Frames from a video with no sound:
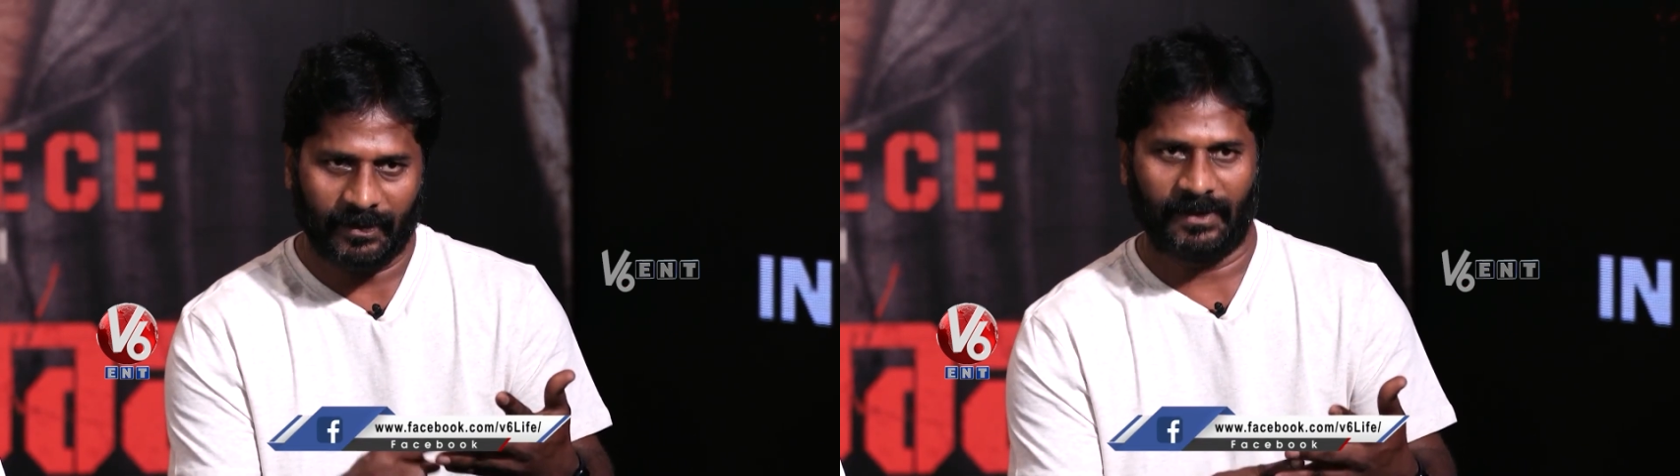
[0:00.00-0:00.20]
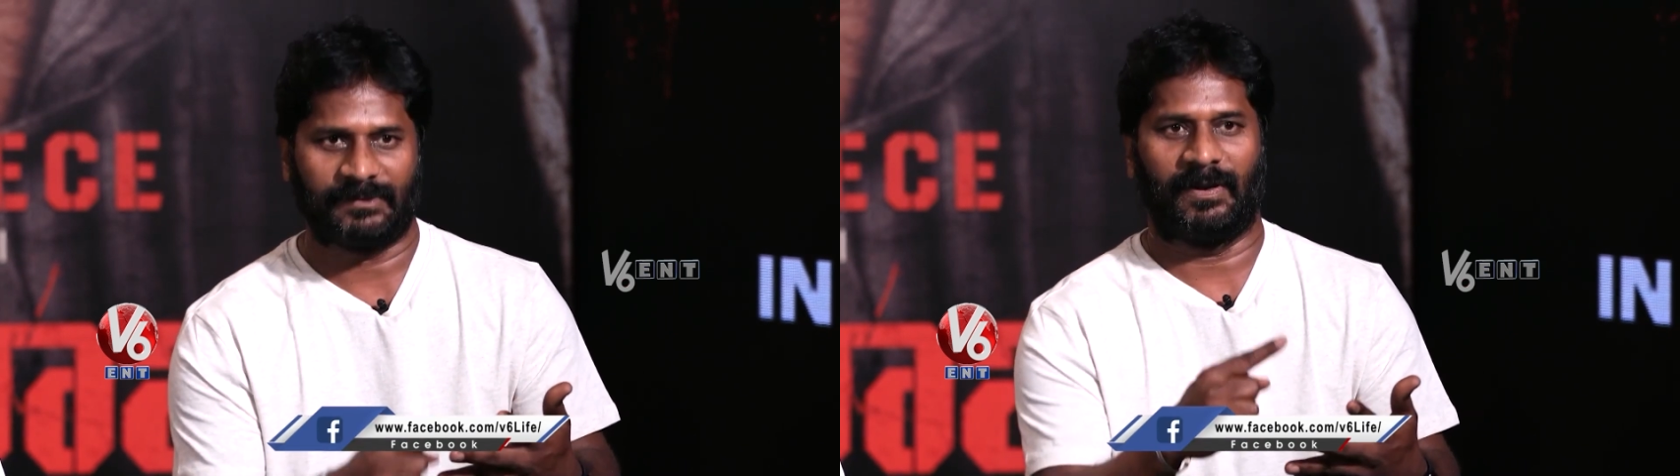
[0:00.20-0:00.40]

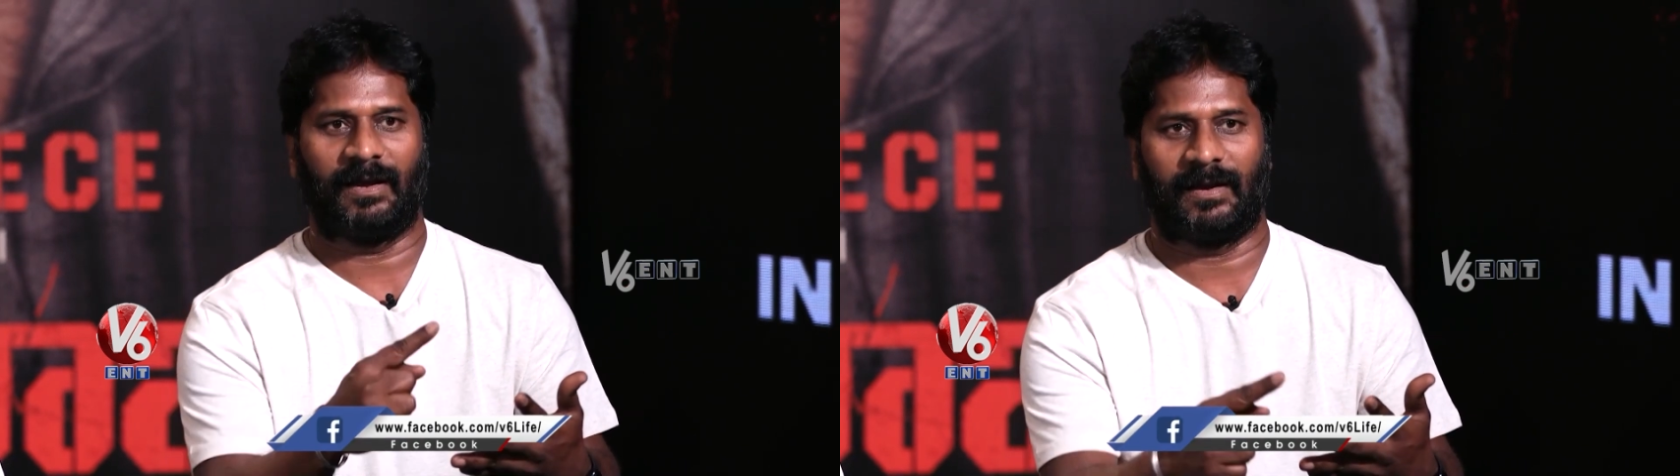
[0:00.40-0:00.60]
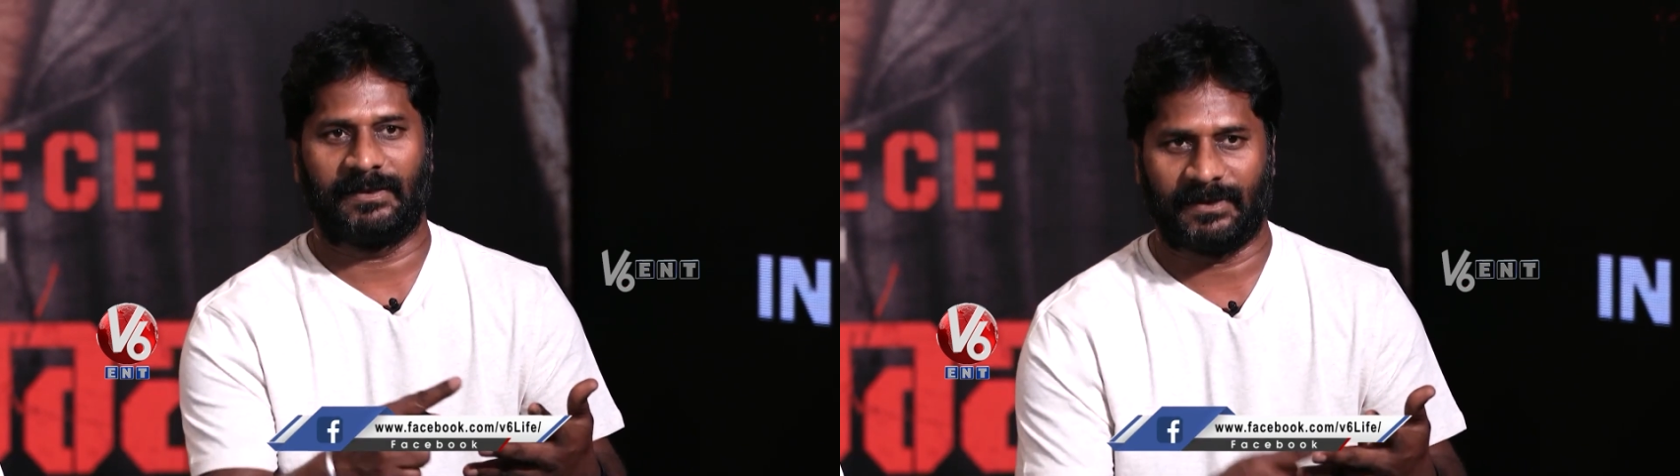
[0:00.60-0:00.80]
is
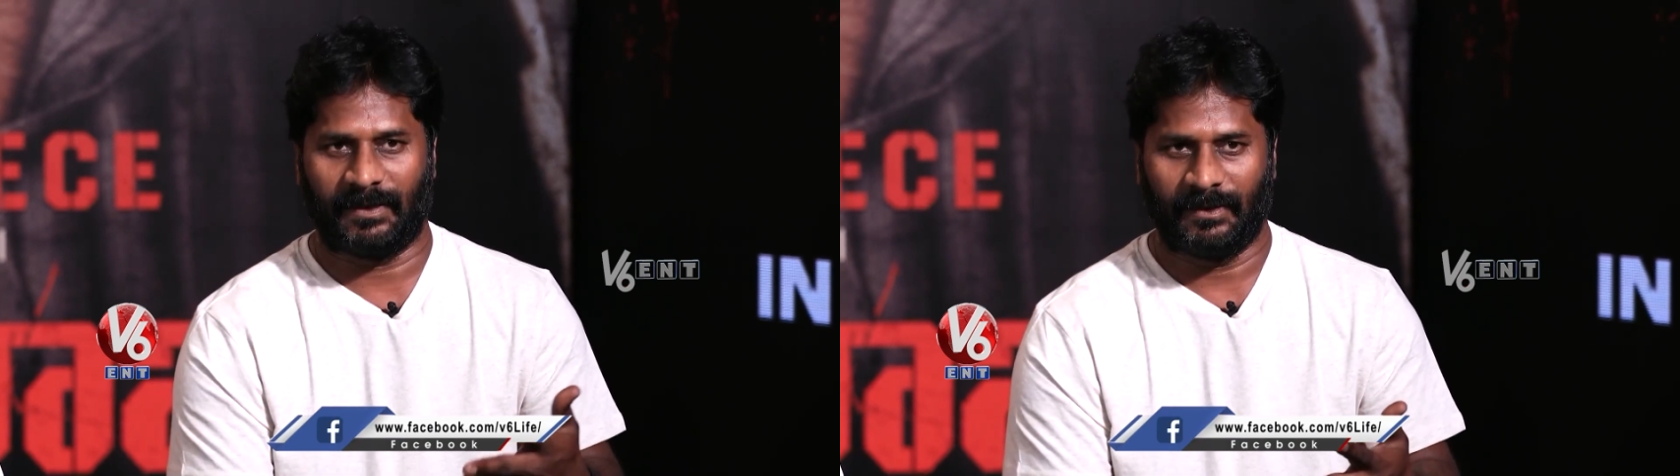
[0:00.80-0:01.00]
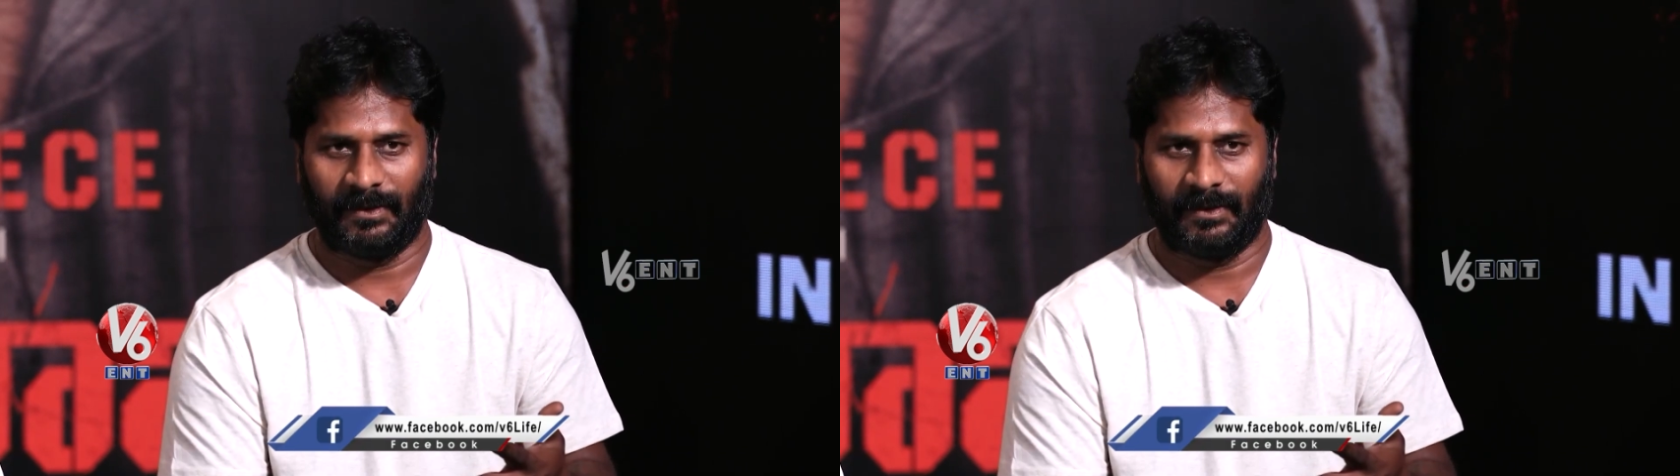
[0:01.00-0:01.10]
Maharaja.